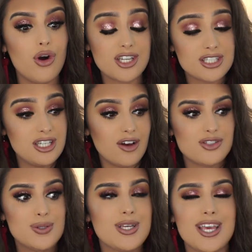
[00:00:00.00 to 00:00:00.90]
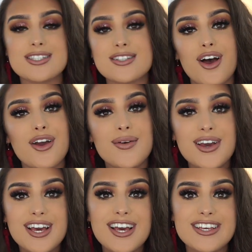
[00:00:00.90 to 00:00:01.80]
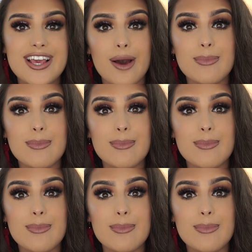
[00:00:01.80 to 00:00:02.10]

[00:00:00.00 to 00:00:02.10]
I just love doing it. So yeah,